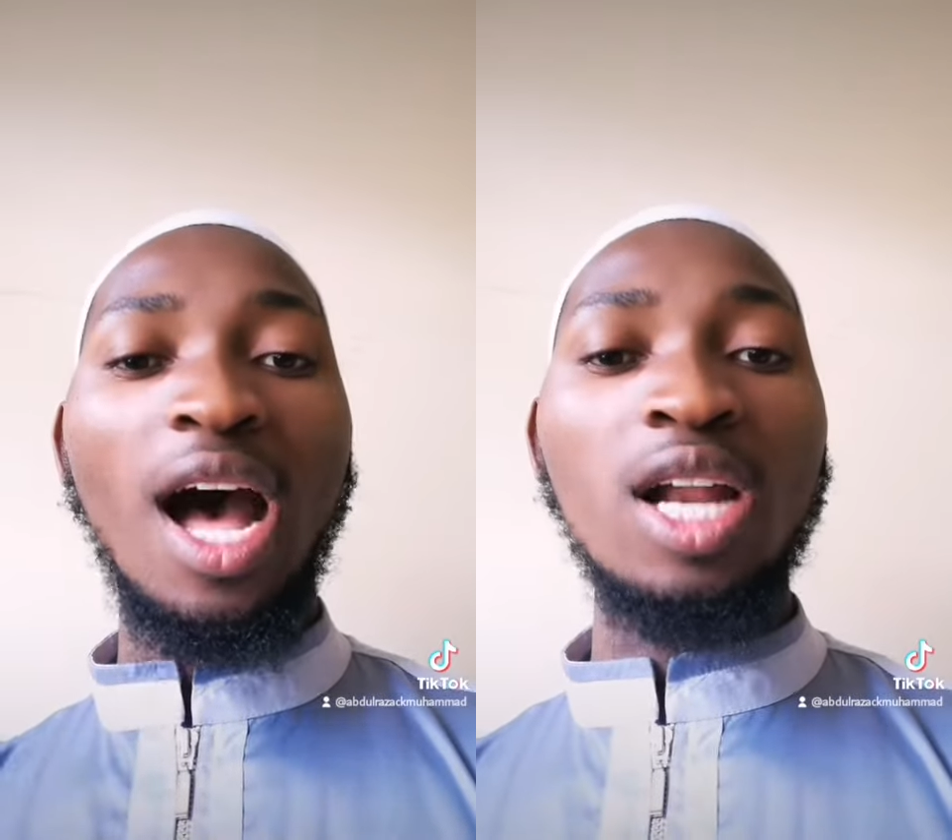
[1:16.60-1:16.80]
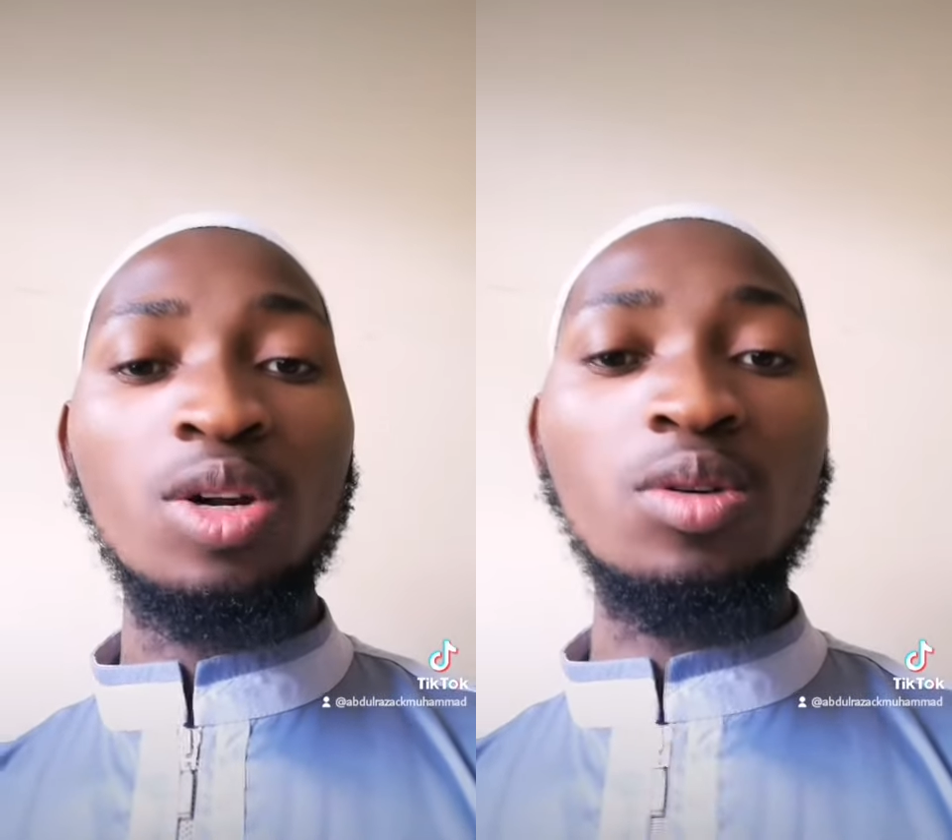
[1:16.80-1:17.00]

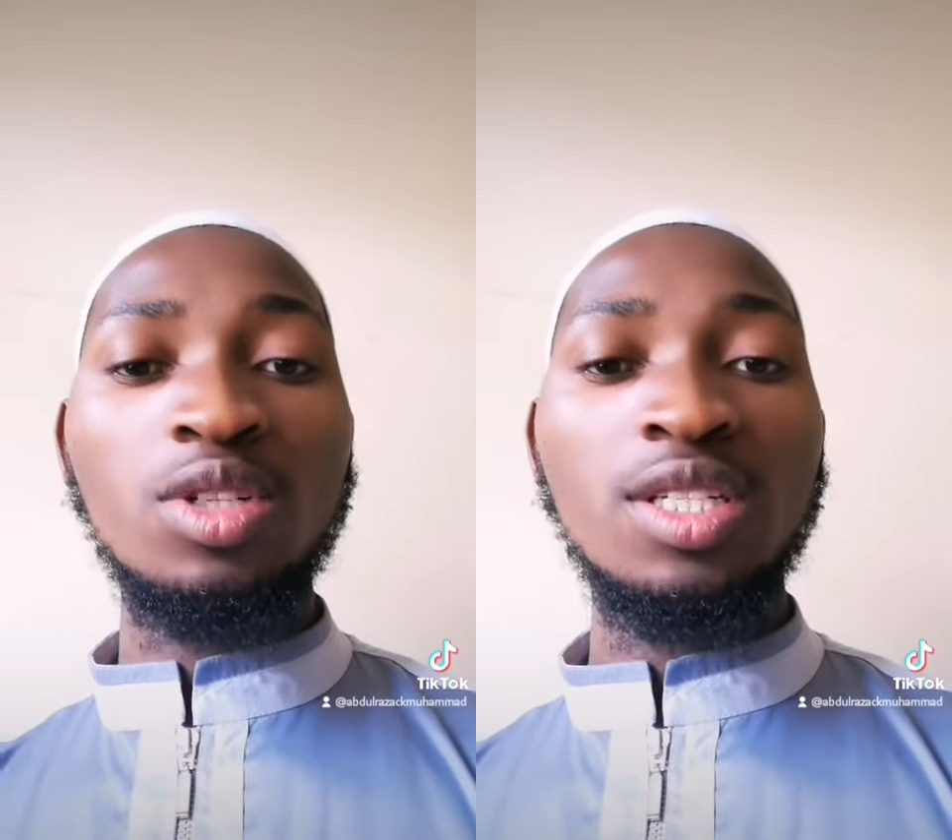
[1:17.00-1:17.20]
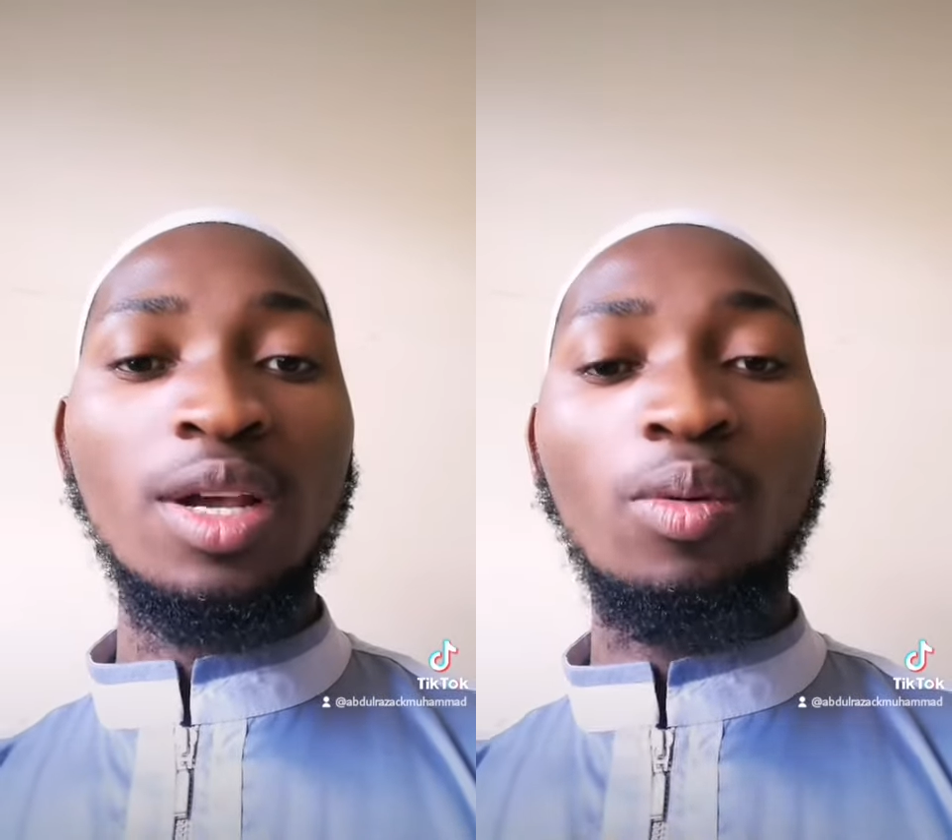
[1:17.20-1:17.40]
are
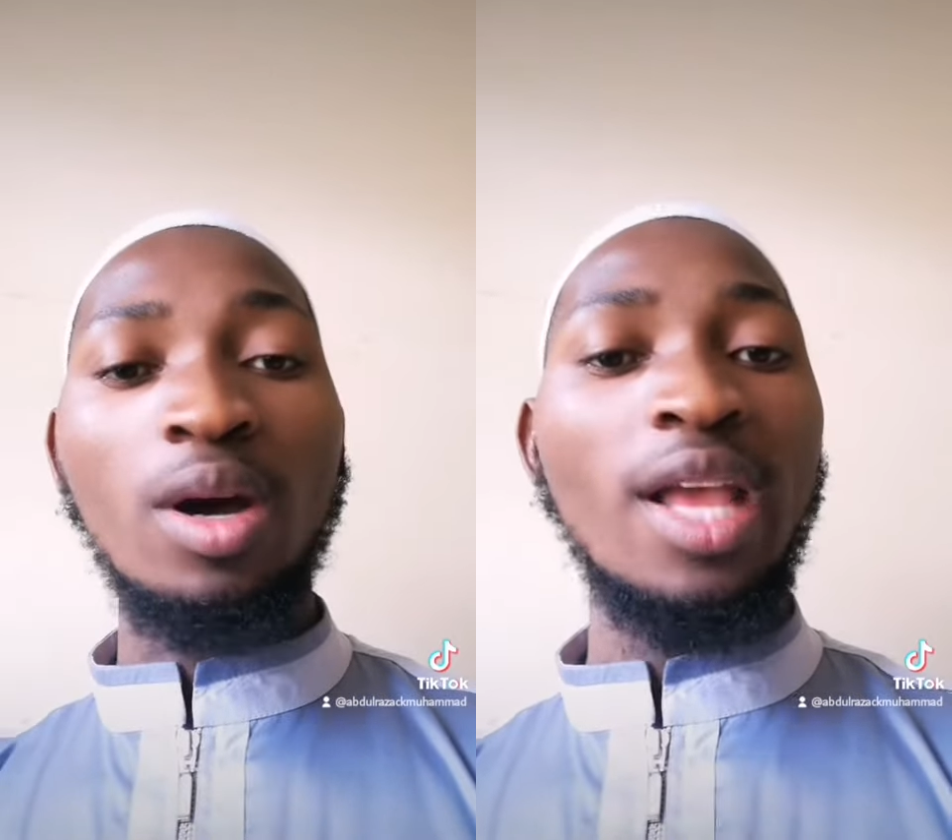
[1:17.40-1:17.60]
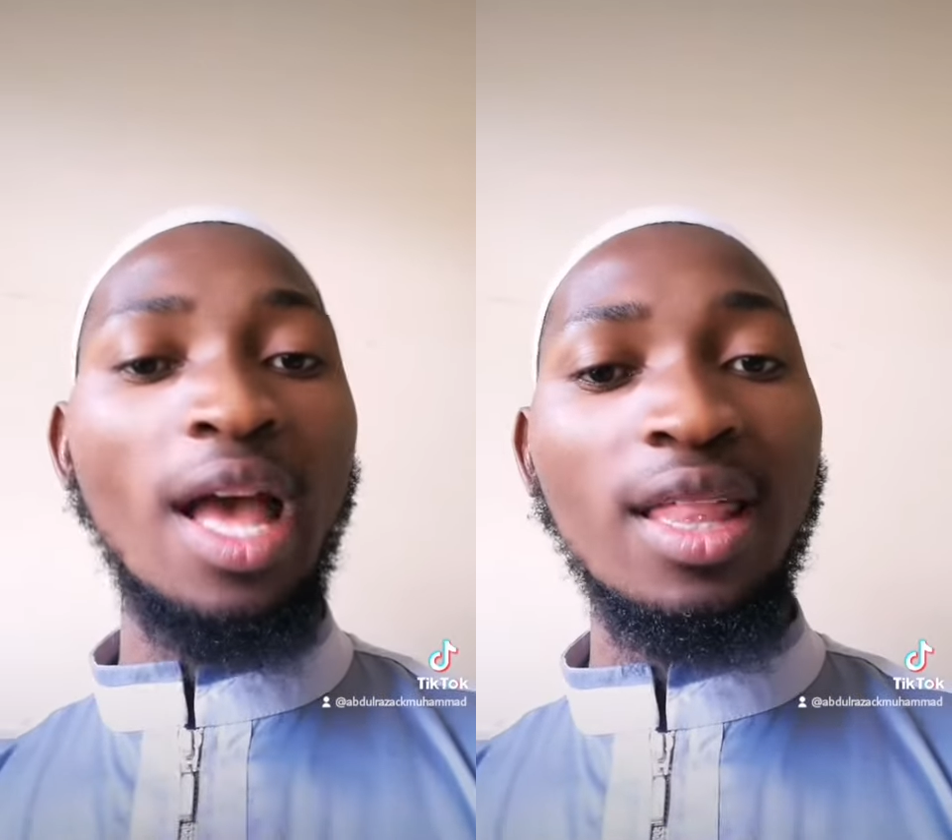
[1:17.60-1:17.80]

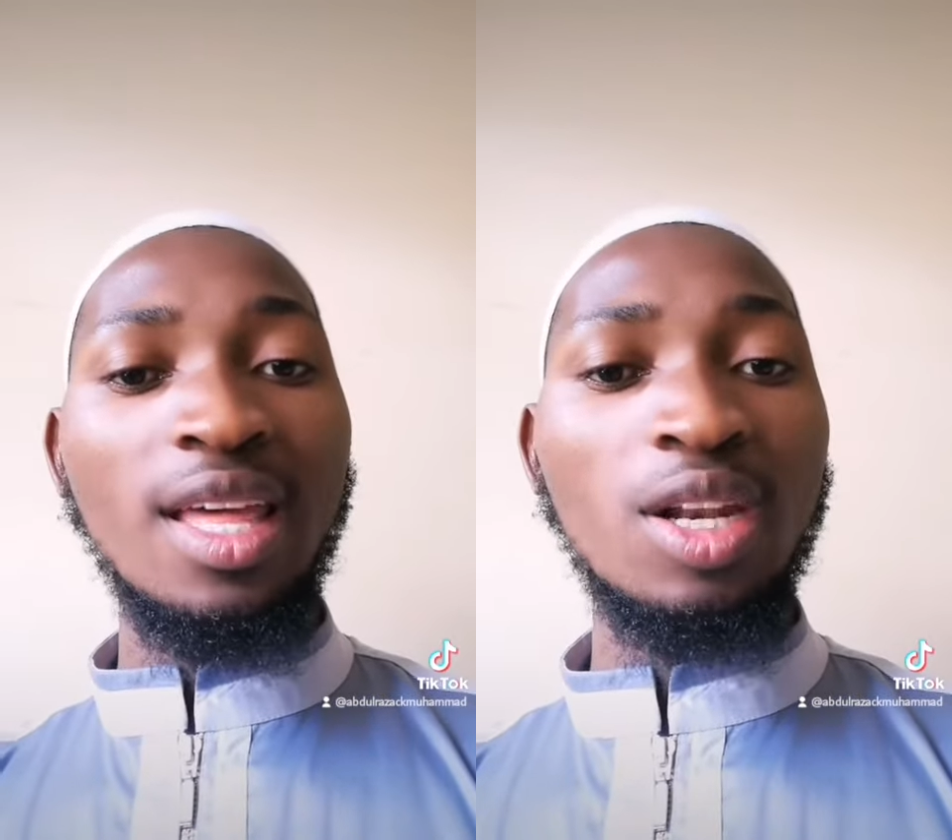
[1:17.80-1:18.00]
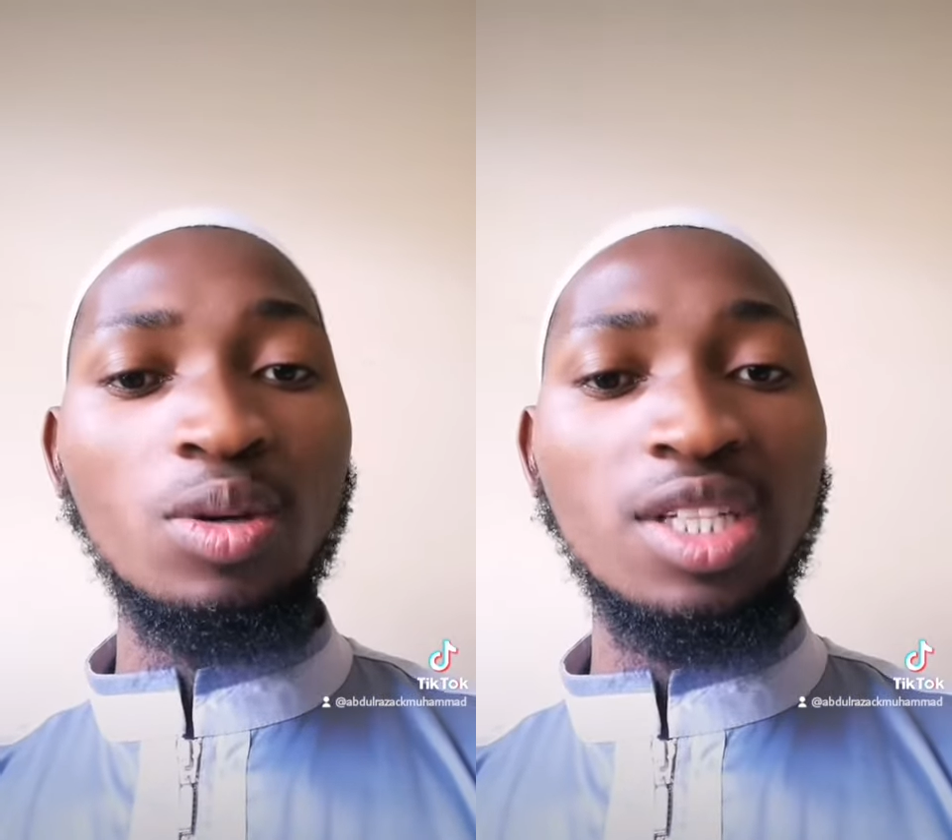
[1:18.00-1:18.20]

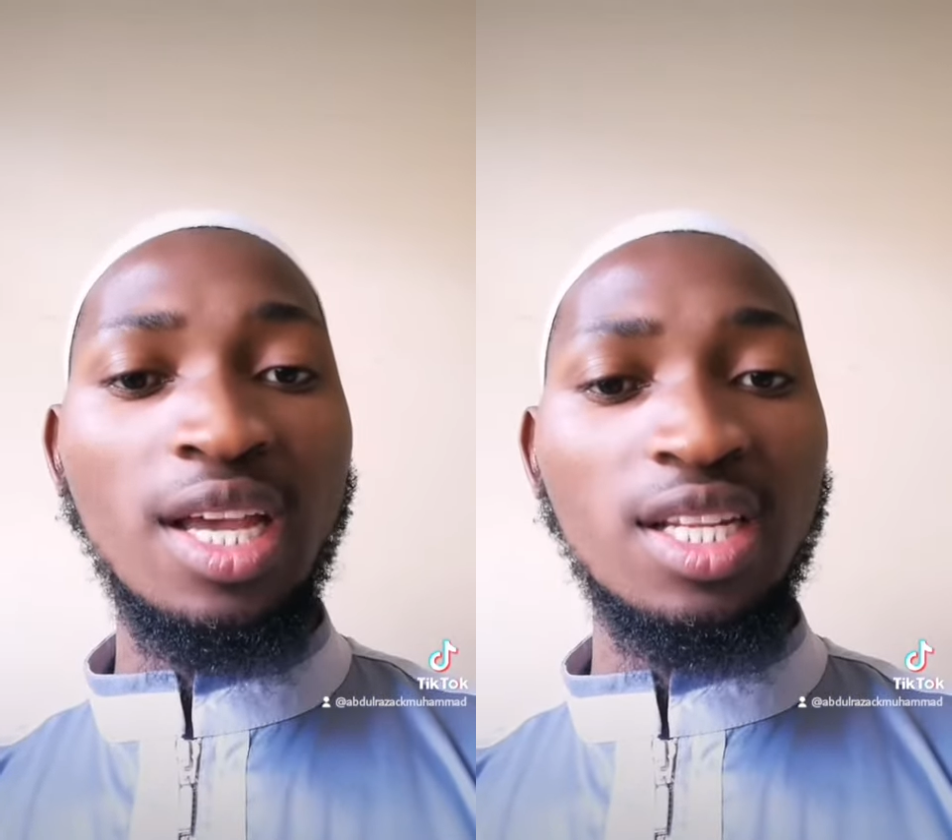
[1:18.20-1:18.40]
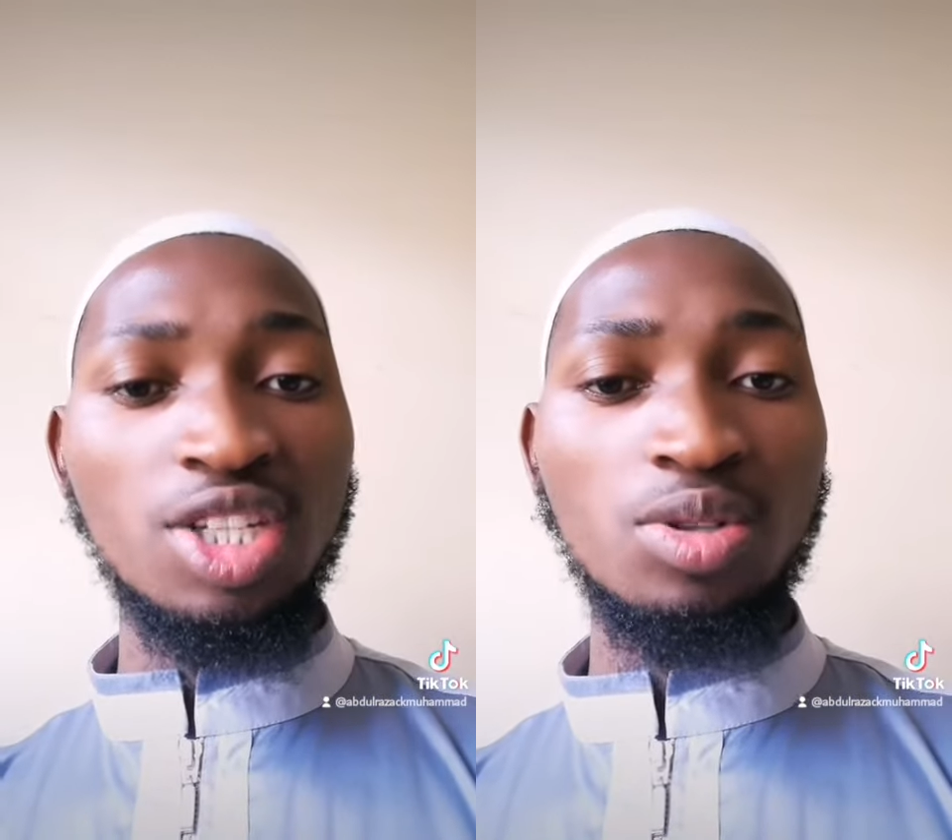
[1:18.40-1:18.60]
they not
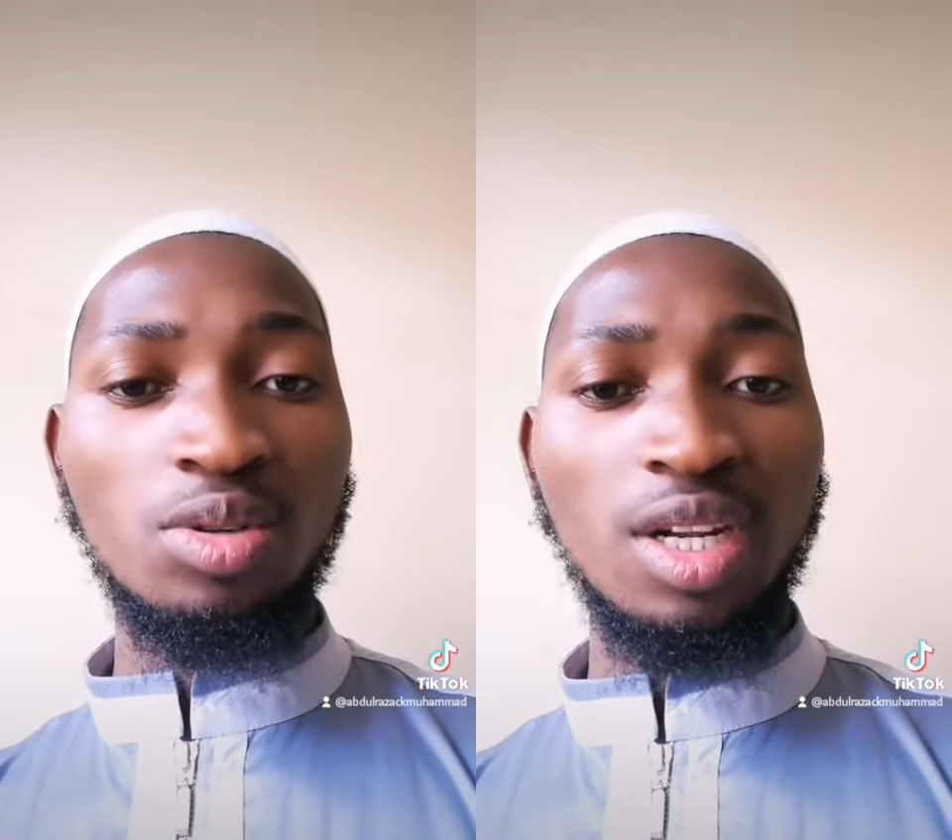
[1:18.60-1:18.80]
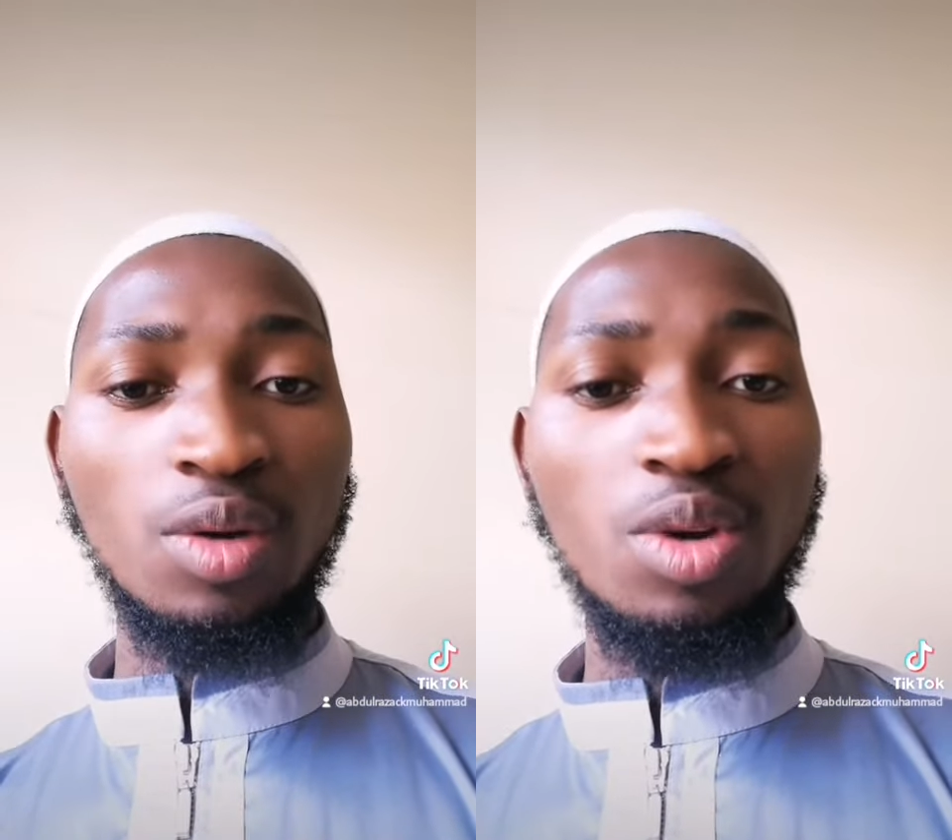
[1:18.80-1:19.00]
getting
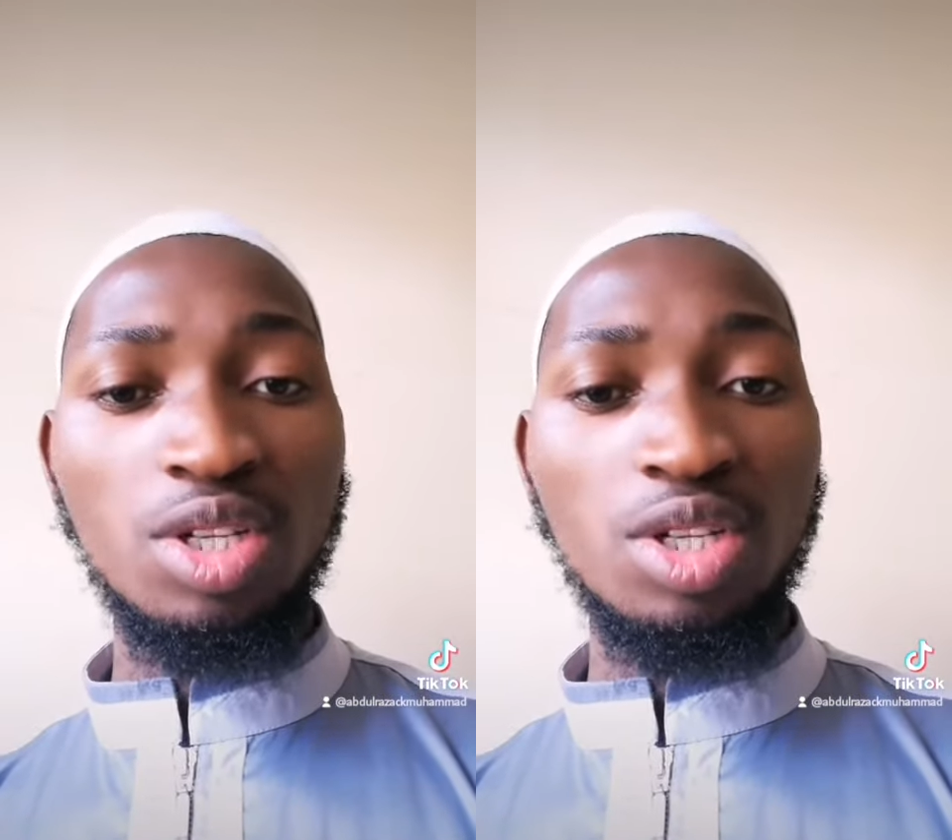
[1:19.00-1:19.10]
children?